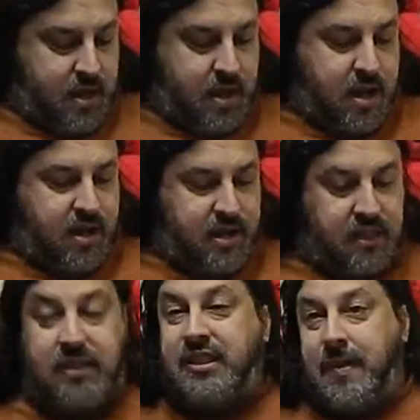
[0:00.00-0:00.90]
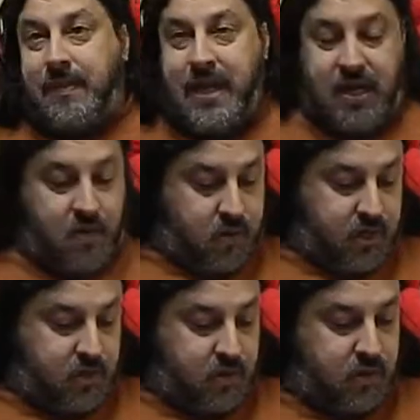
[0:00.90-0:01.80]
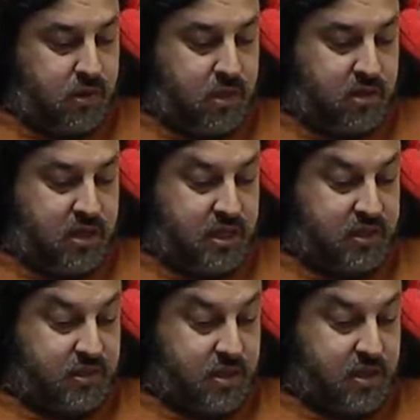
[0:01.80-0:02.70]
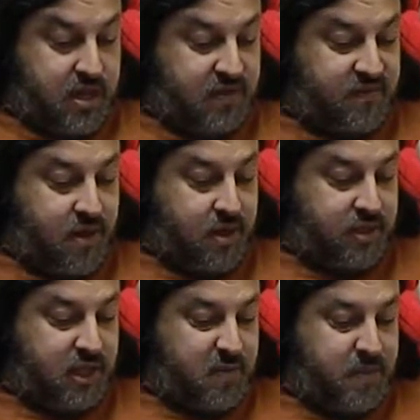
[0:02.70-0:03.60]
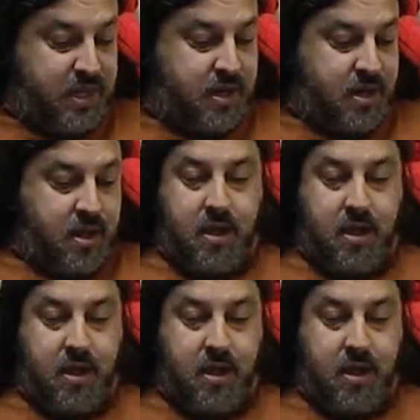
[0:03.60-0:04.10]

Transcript: Uh, it needs subcategories. There's next the, the next vlog is going to be